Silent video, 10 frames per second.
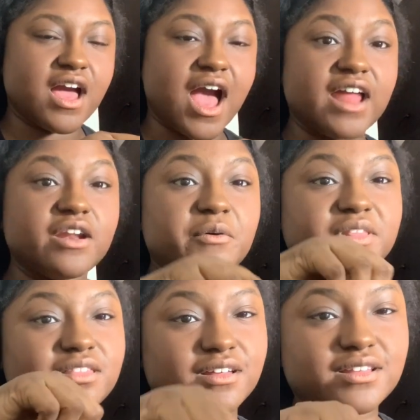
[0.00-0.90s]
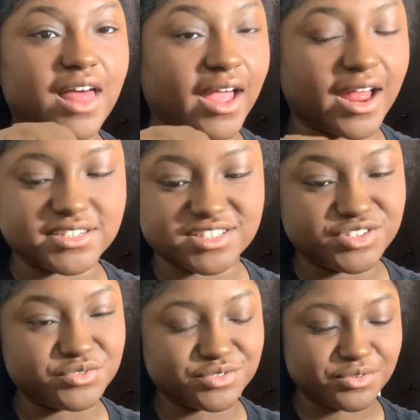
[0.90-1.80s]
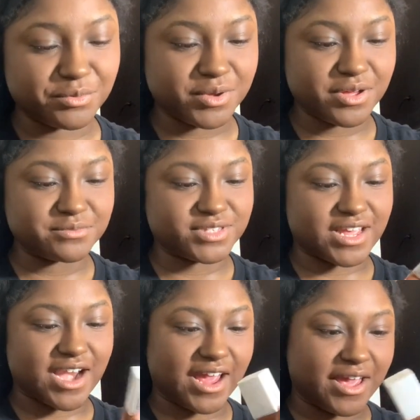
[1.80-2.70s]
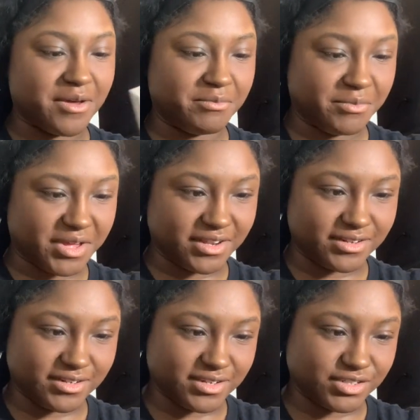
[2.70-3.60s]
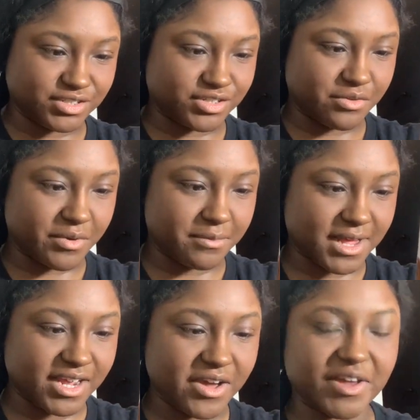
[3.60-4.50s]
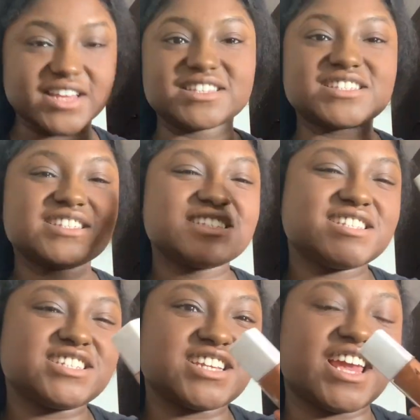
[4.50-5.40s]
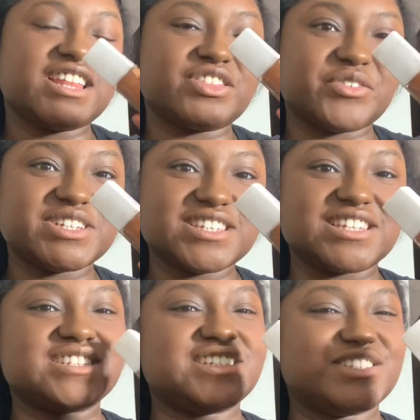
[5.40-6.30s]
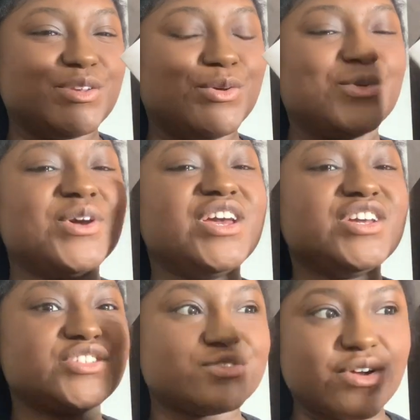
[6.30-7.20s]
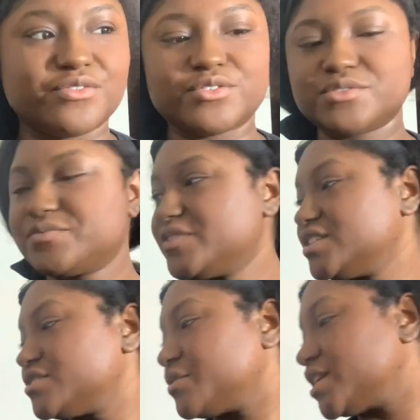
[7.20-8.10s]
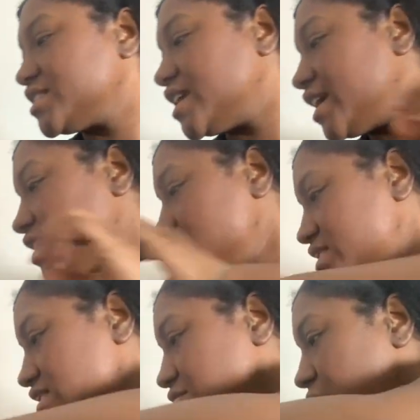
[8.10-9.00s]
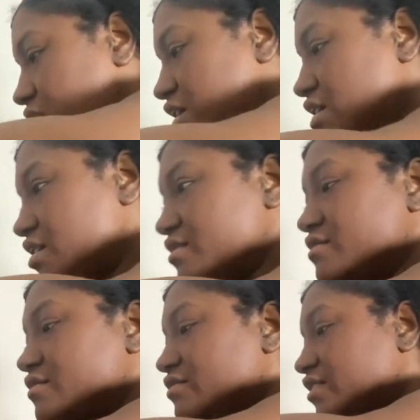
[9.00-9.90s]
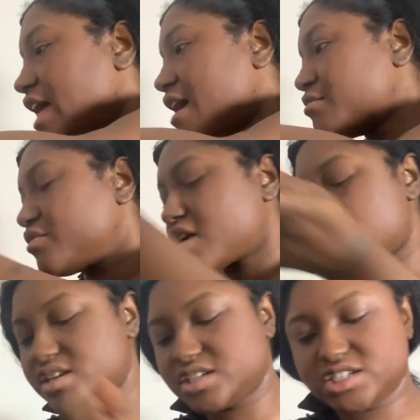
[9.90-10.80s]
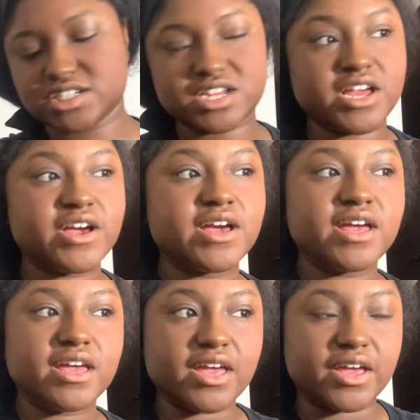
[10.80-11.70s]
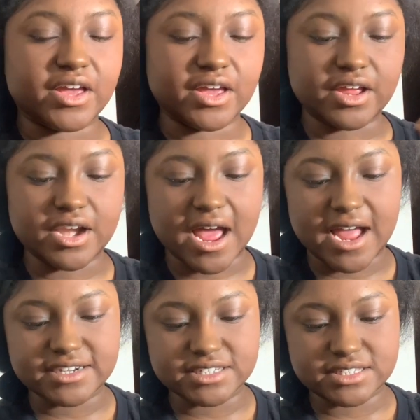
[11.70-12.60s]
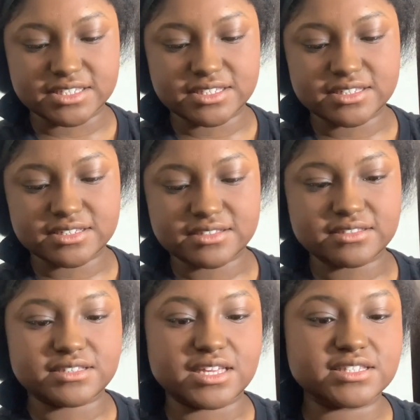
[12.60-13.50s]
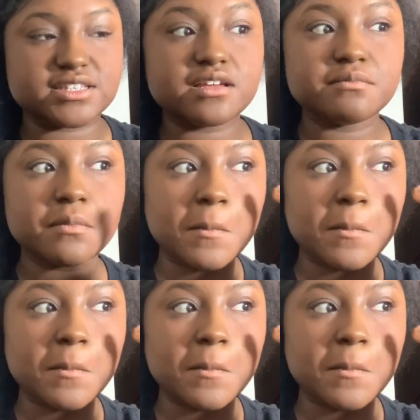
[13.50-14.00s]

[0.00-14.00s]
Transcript: I know it looked like I just used 3 pumps, and I am, but don't worry about it. Okay, this is in the shade 362 Truffle. So we're gonna take a small flat brush, and I just take some,